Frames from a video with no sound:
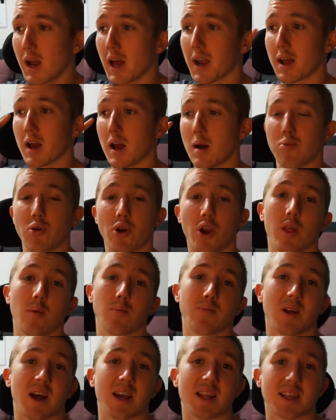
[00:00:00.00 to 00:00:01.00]
I put on
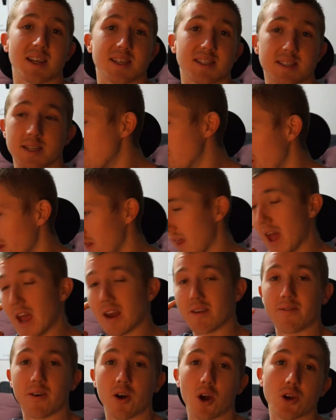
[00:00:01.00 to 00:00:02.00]
the playlist, put on the
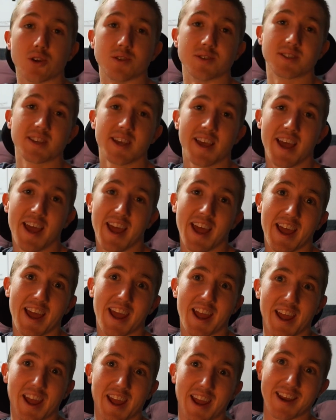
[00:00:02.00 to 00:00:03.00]
headphones,
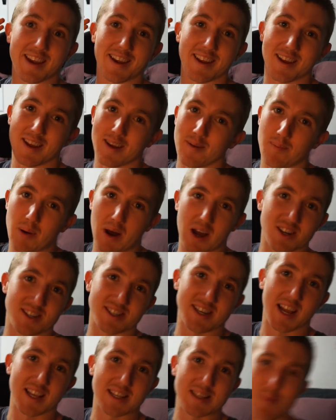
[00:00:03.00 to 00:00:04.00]
and
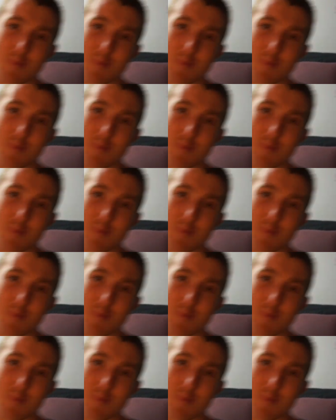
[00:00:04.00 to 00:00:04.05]
punched out